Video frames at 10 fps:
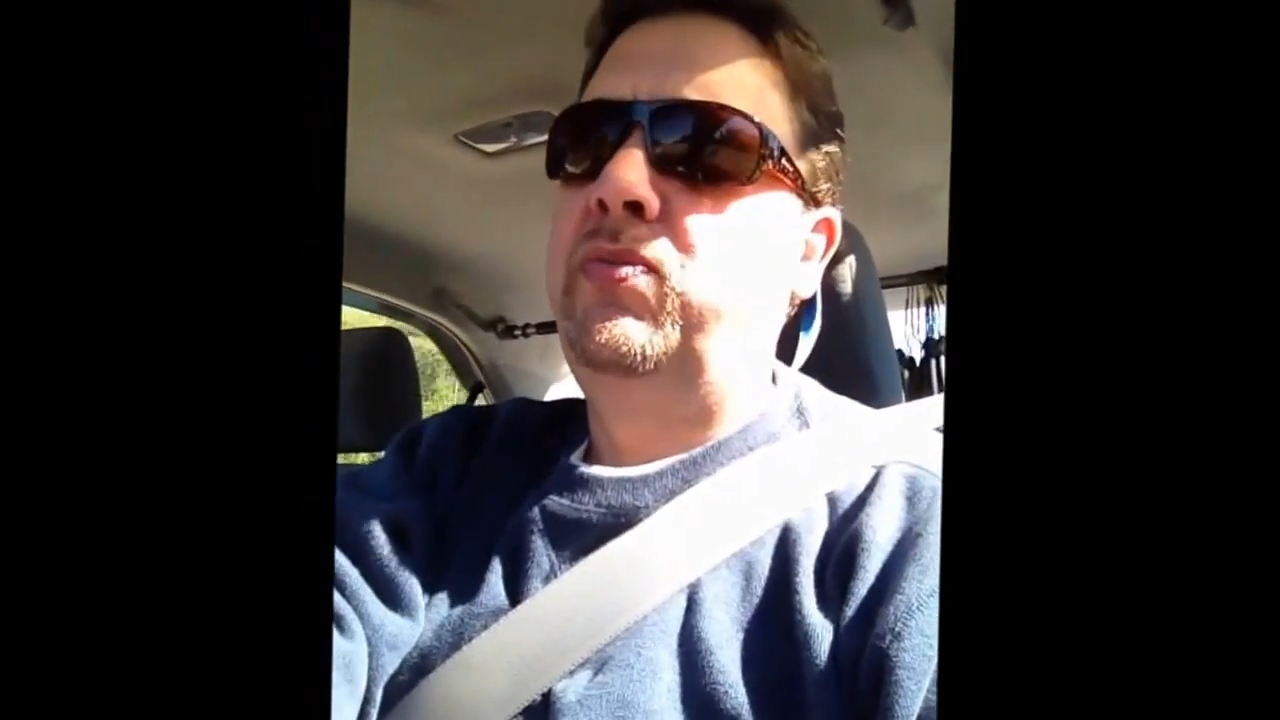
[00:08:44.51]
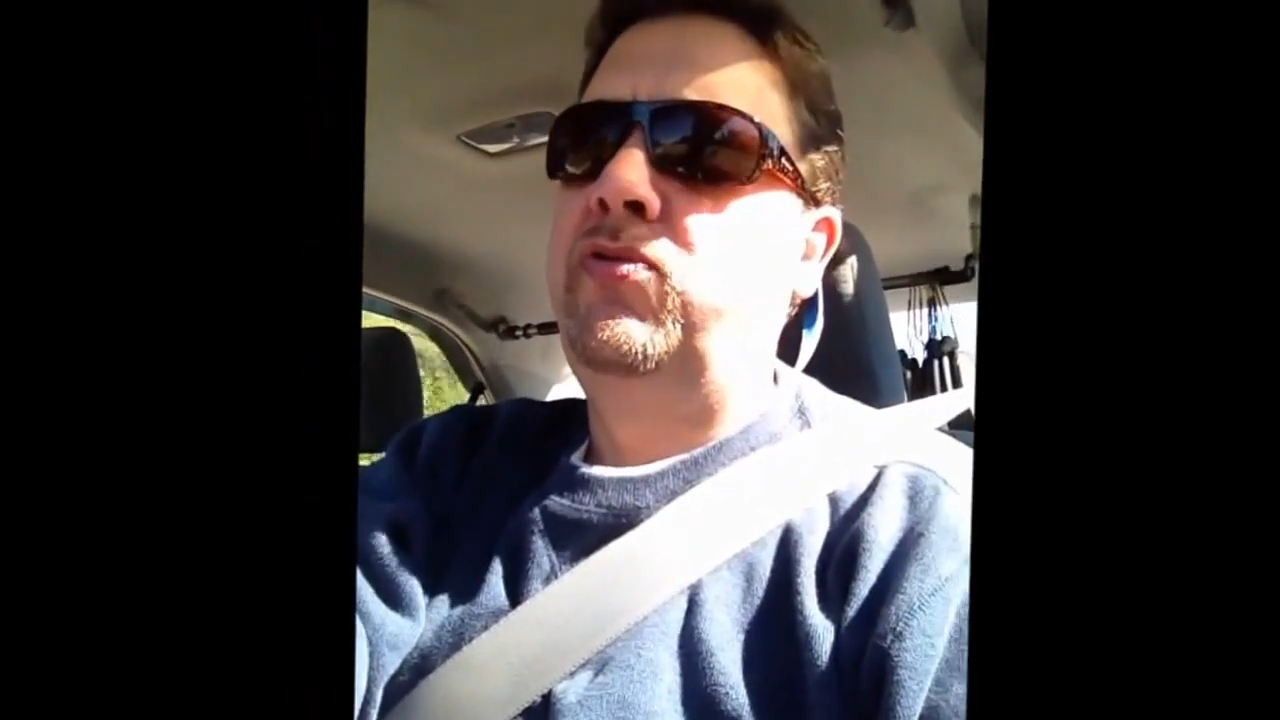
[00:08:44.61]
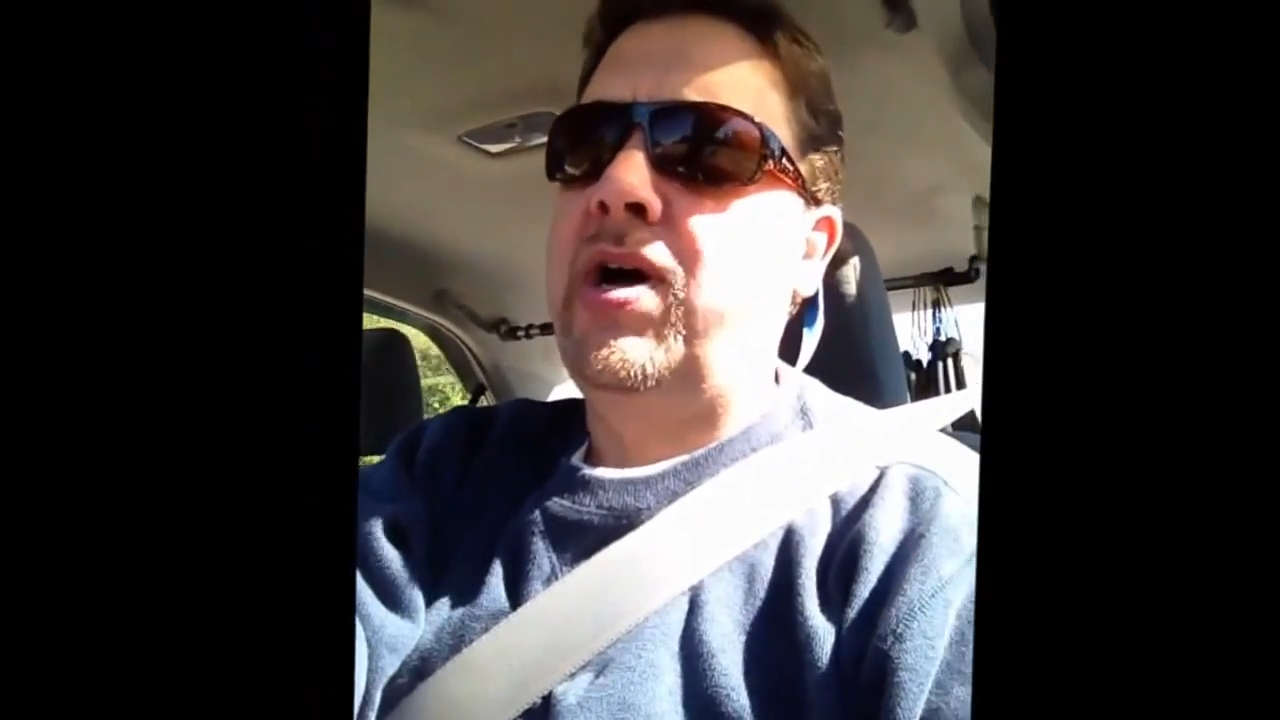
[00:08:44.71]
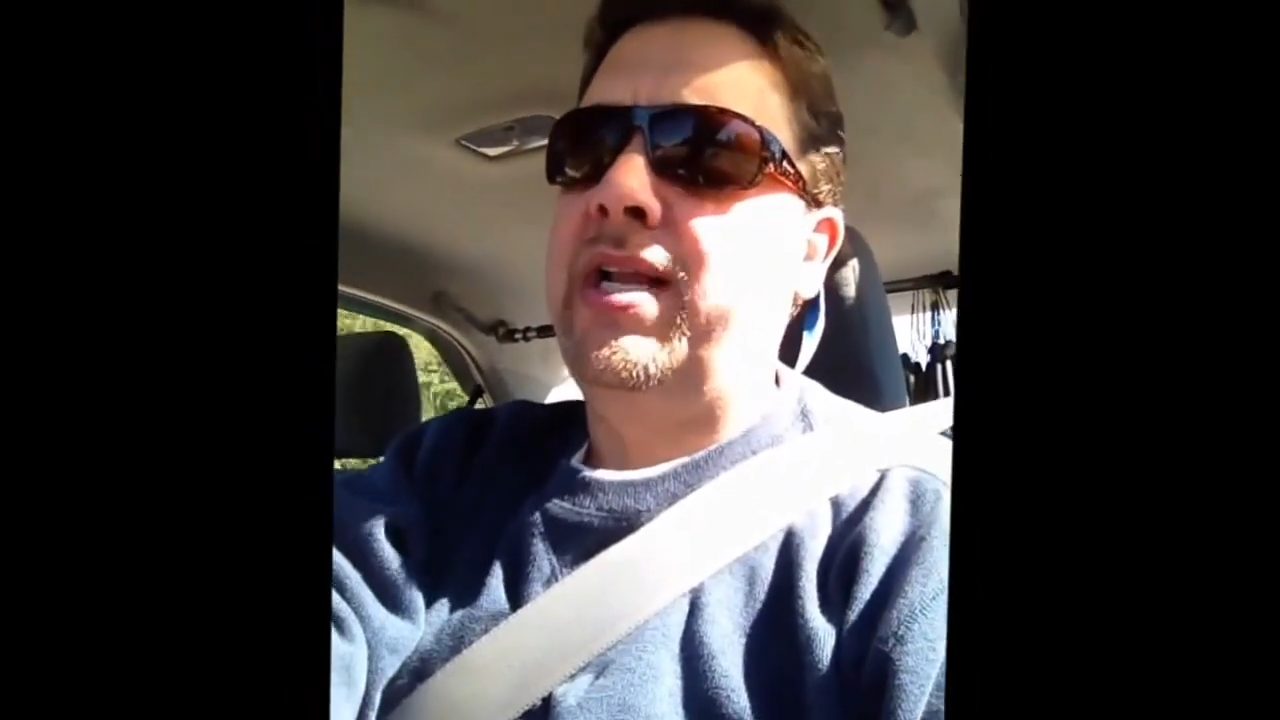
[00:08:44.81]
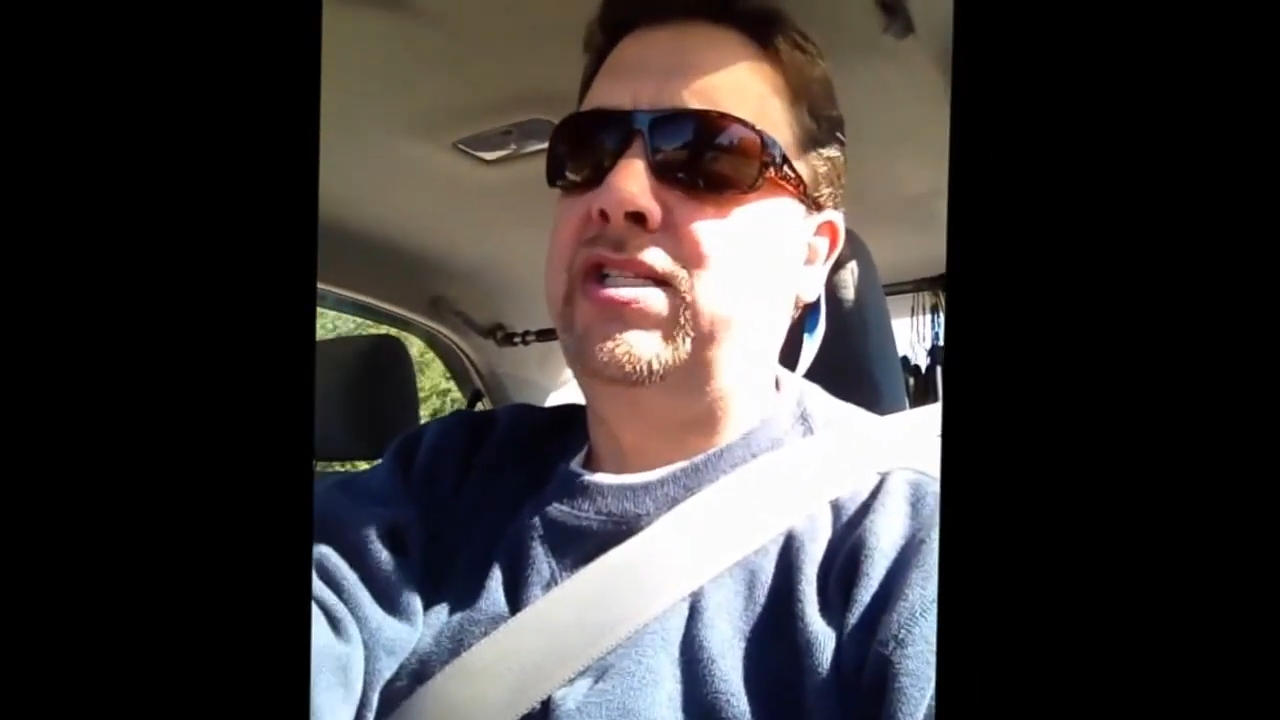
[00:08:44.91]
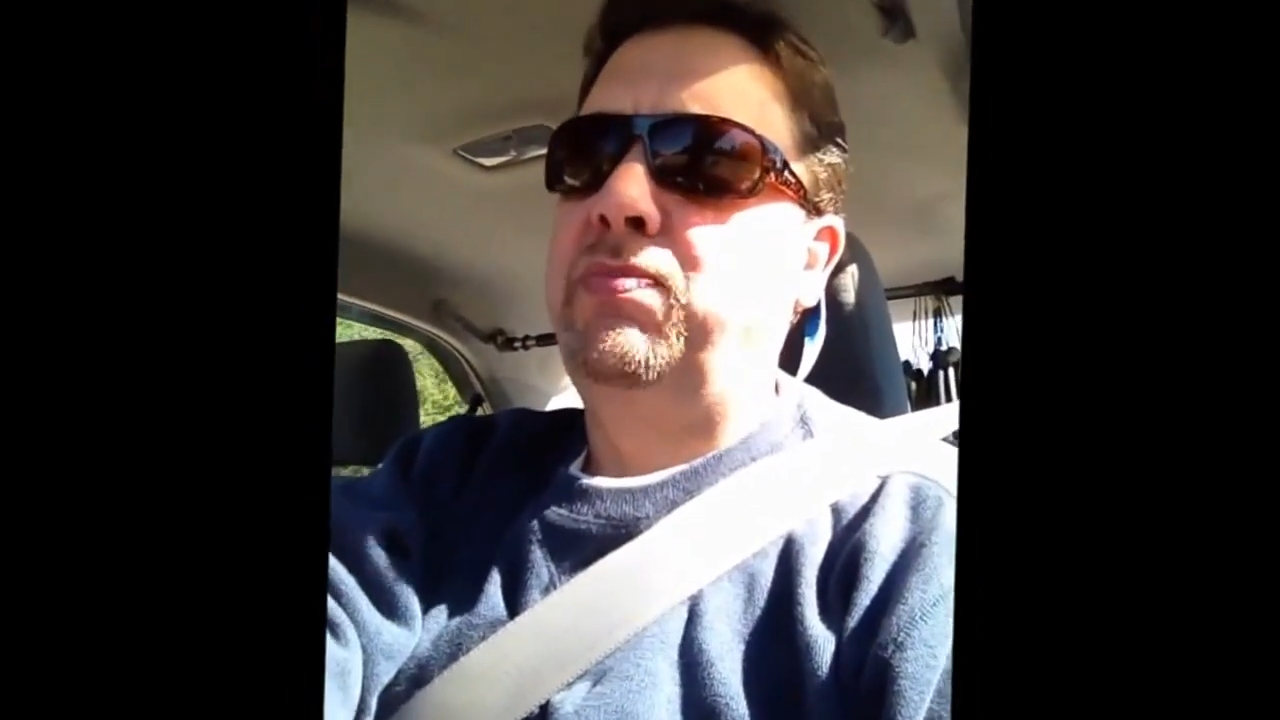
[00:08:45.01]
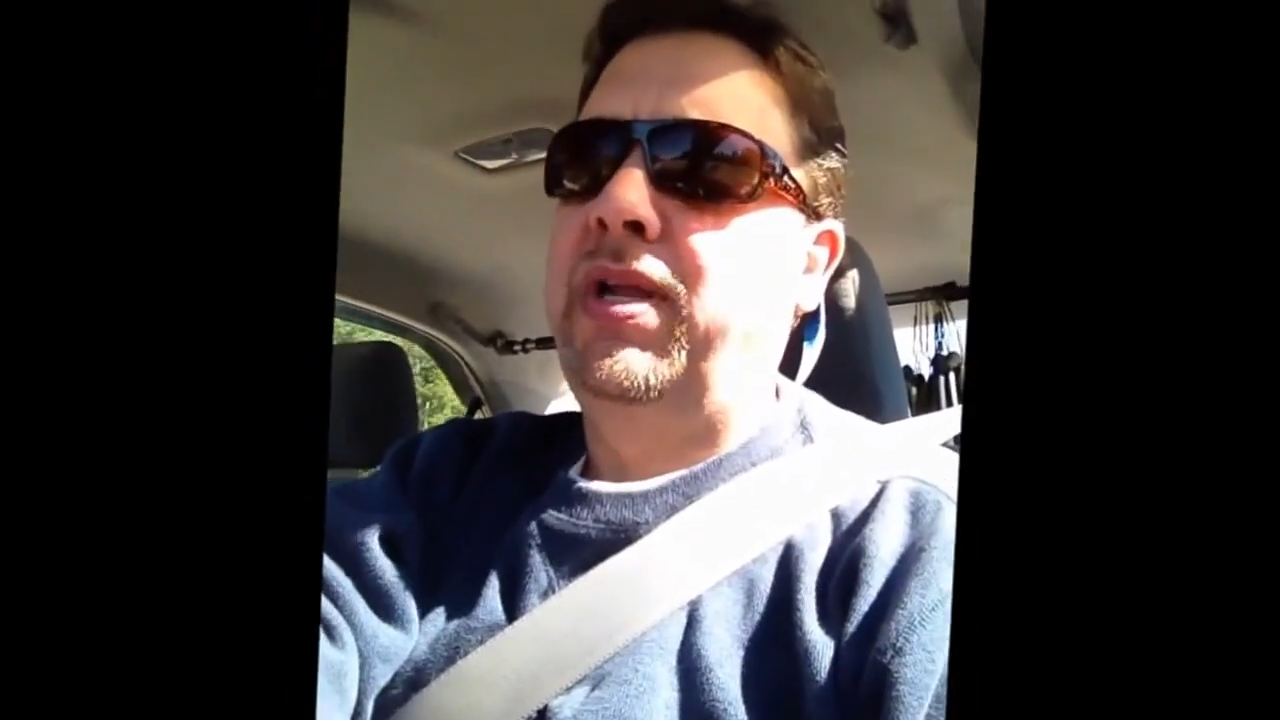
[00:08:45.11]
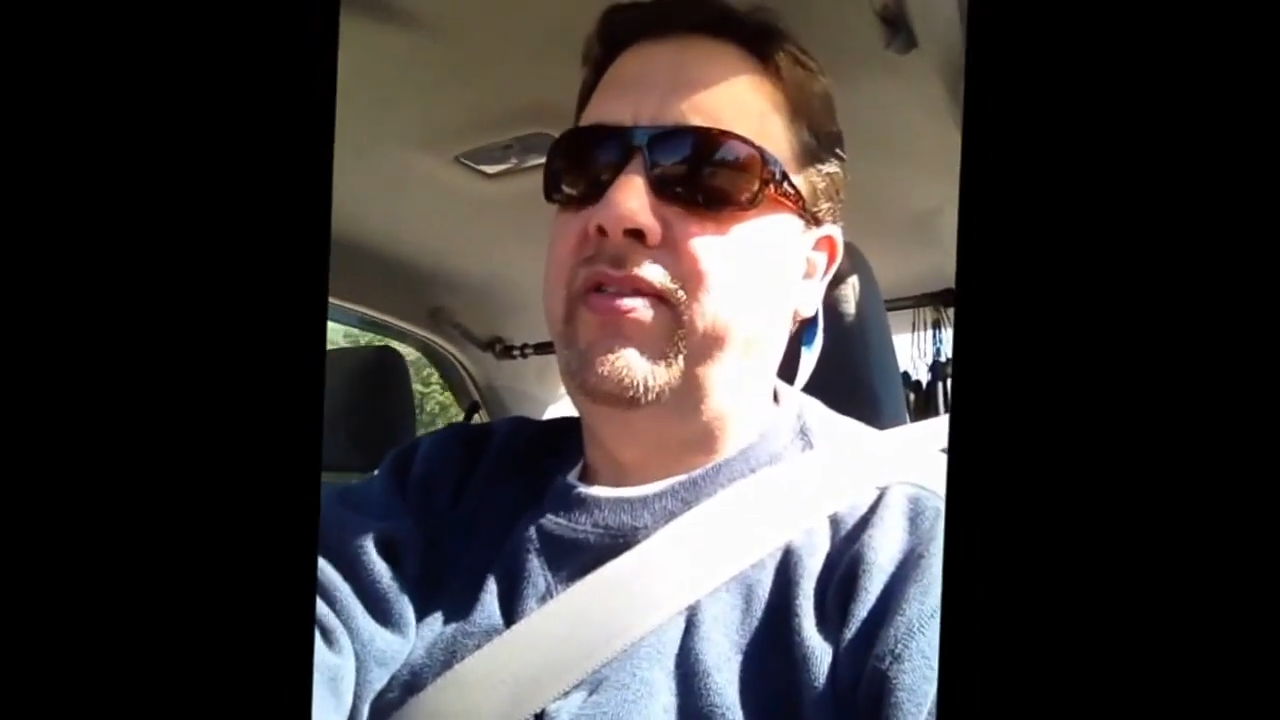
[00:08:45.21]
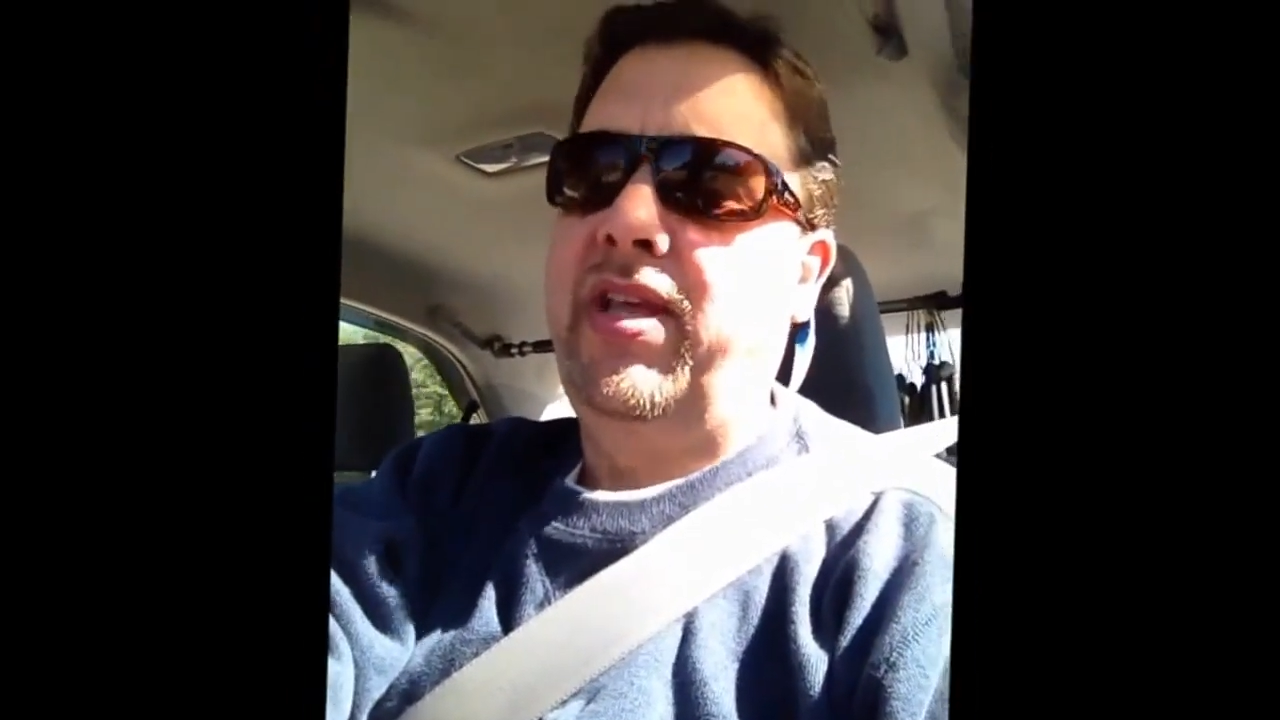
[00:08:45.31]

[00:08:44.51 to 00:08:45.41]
try to split